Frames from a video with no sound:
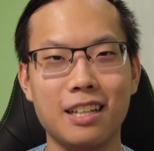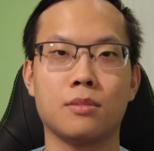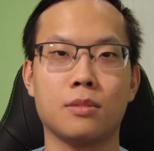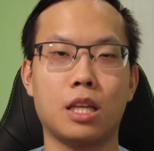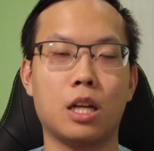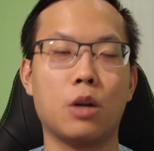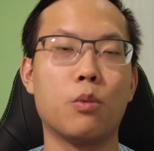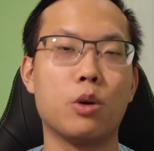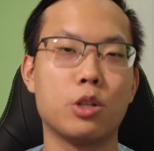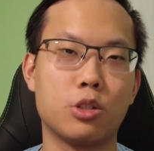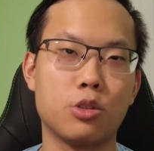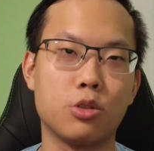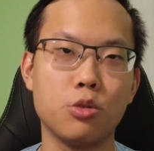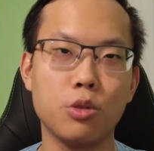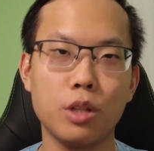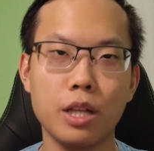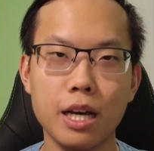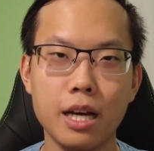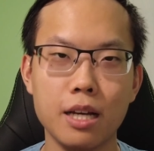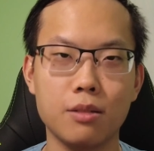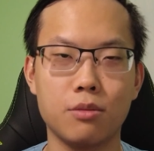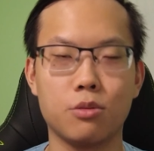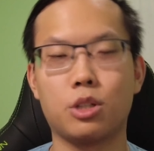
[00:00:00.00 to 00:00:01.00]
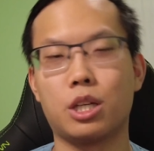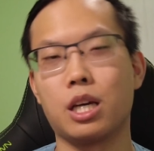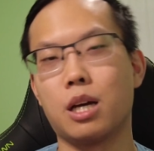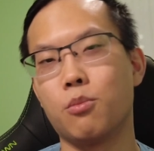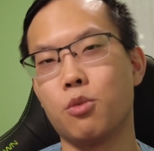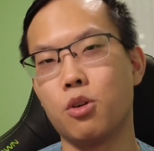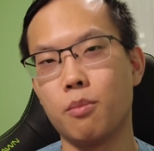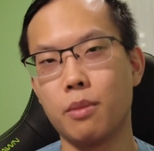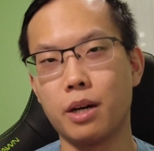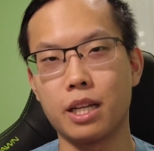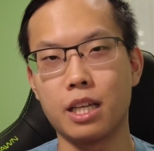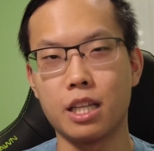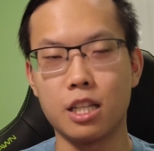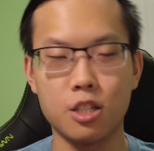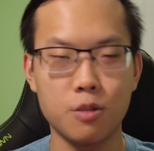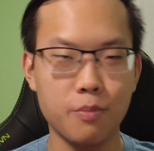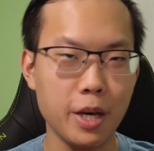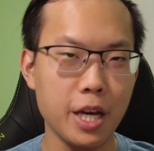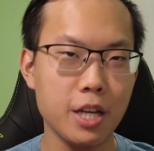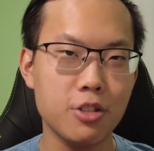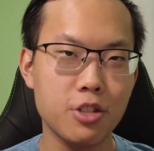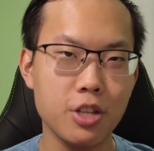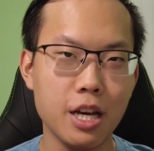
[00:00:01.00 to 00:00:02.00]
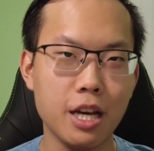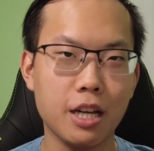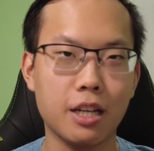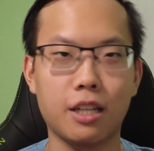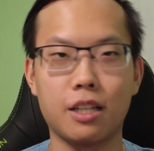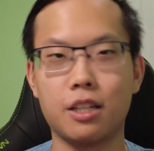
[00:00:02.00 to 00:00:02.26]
And then once you do that, you get more money in each paycheck,